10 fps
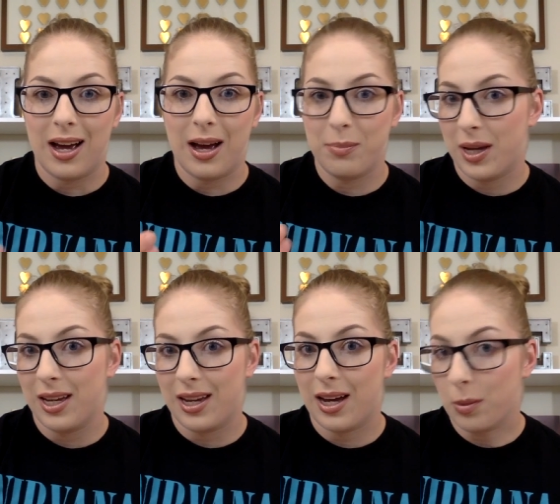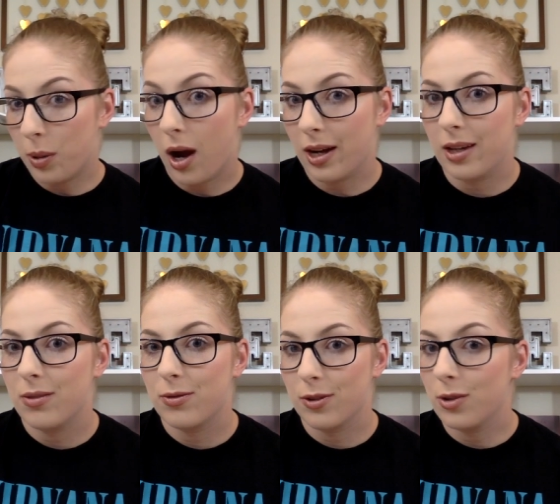I pay out of
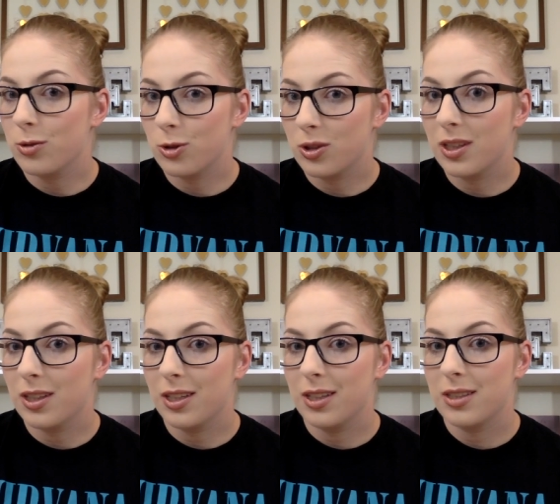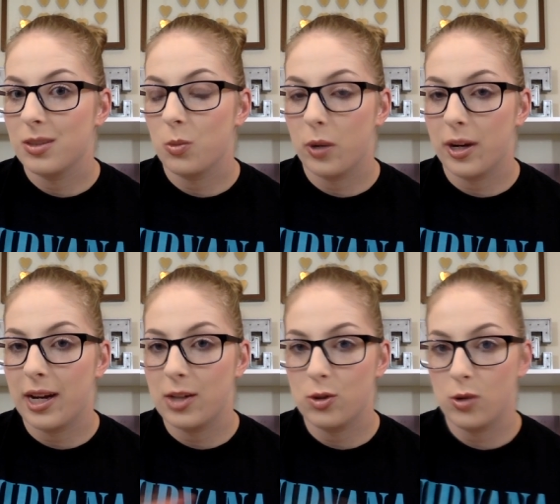pocket for those utilities.
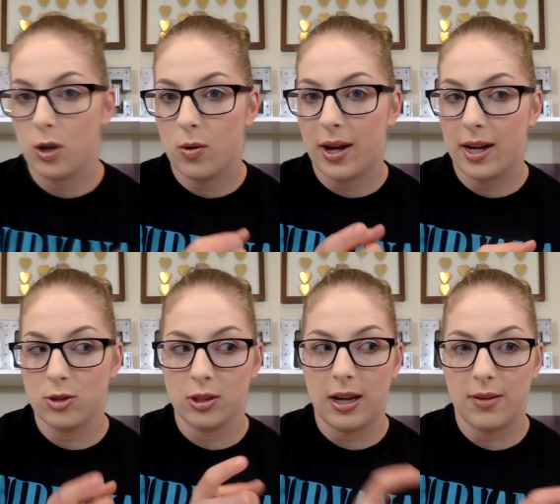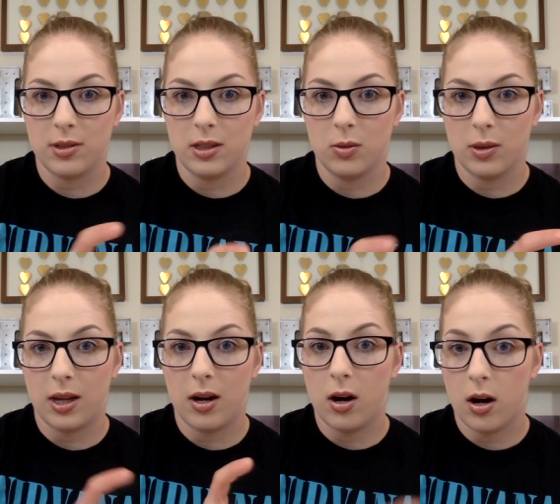Whereas you don't actually have to deal with
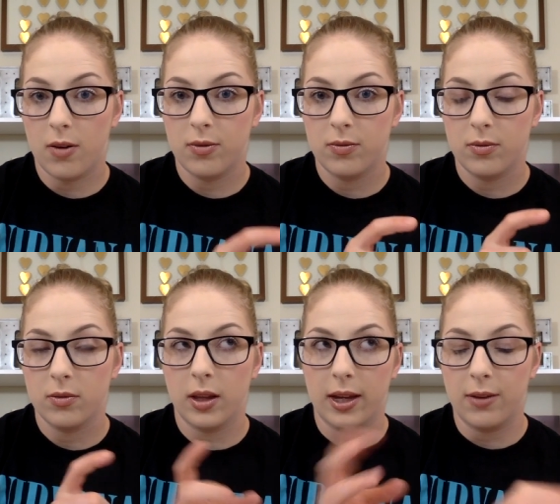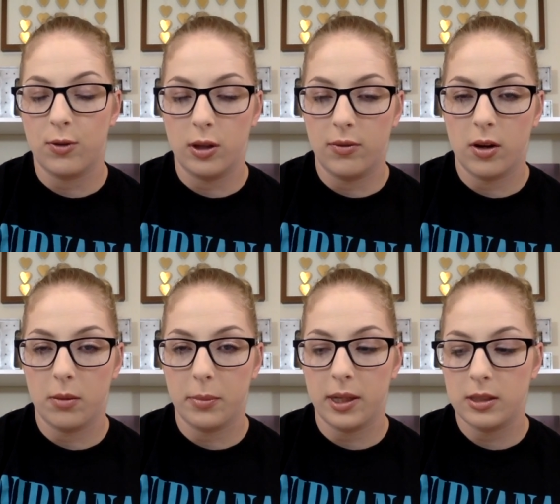that off, like if you live
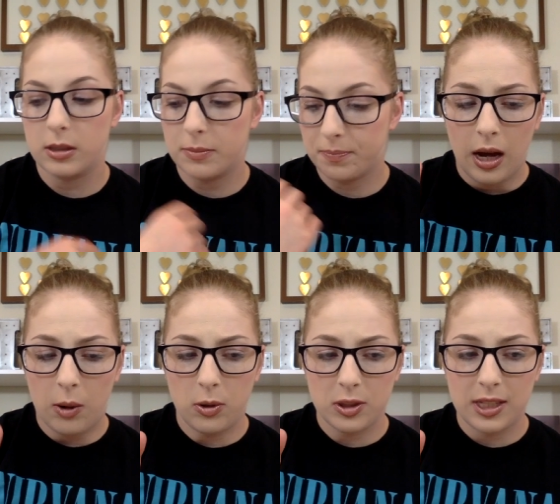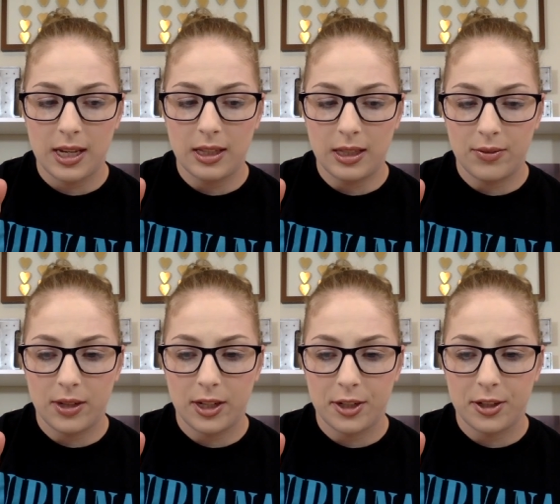on base. I will say
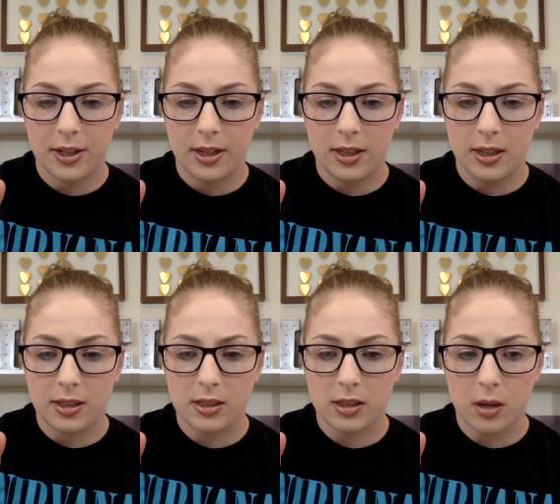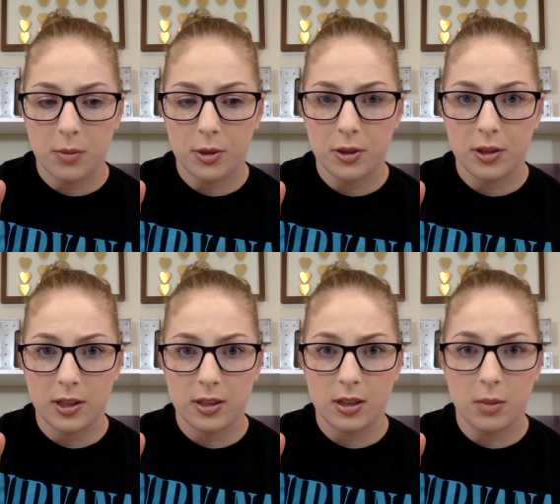living here in the summer,
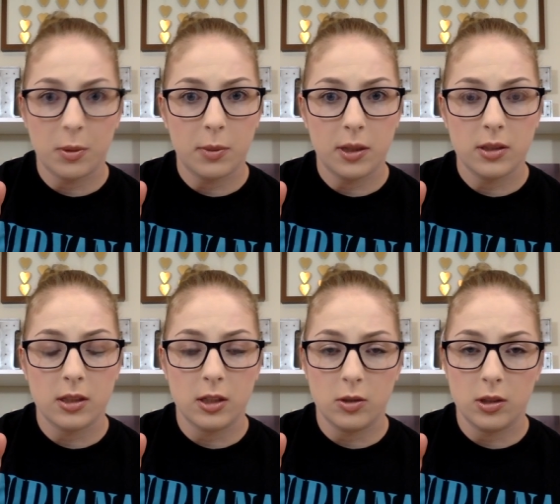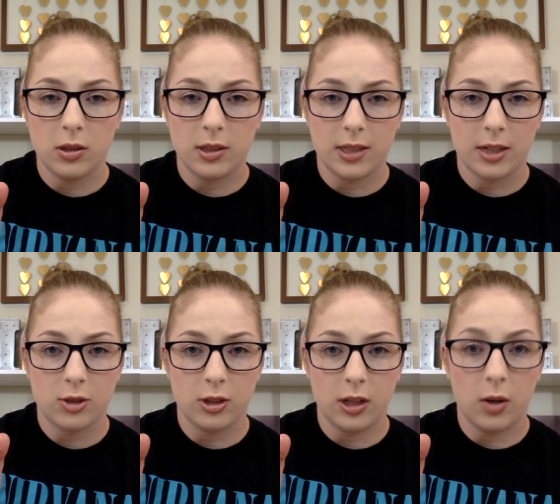these summer months, the utilities
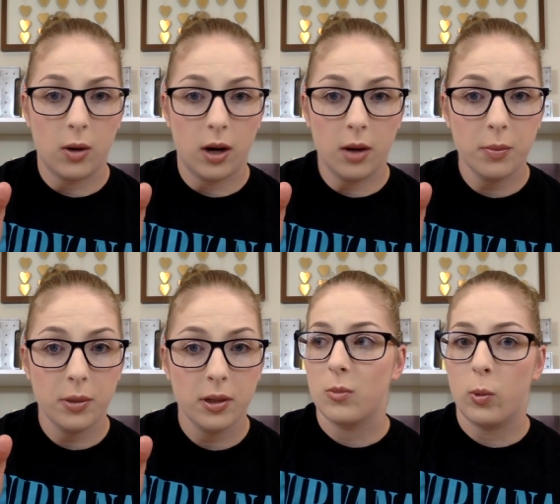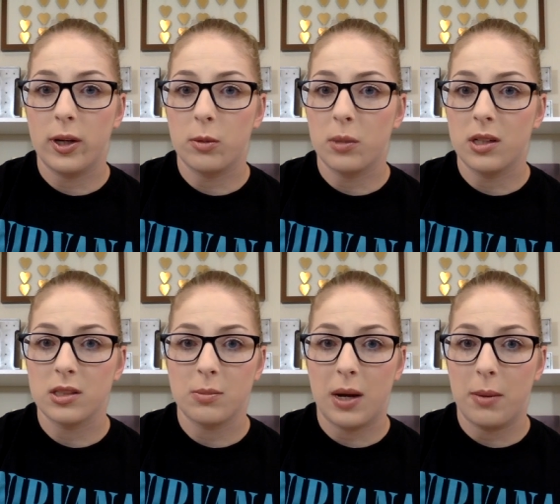actually go up. Winter
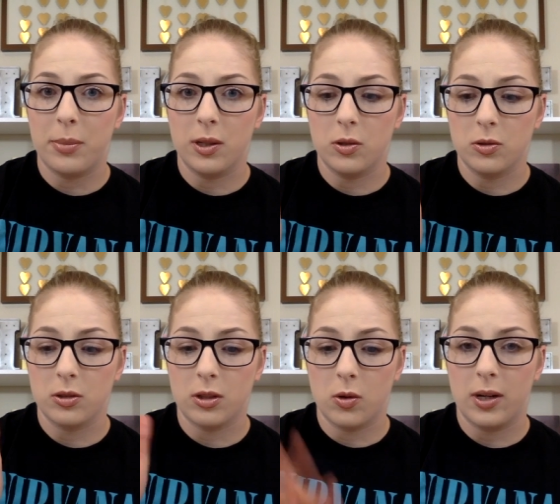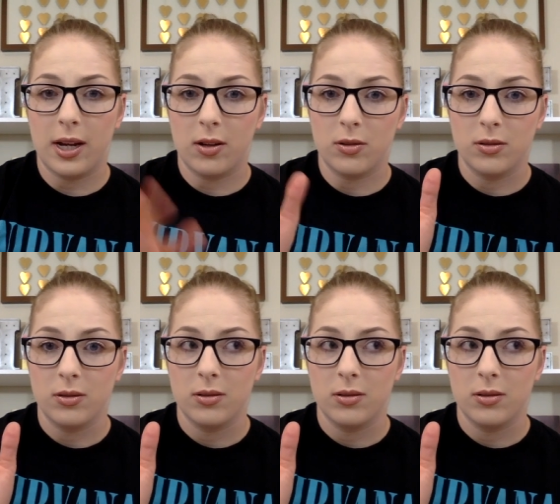months, my bills go down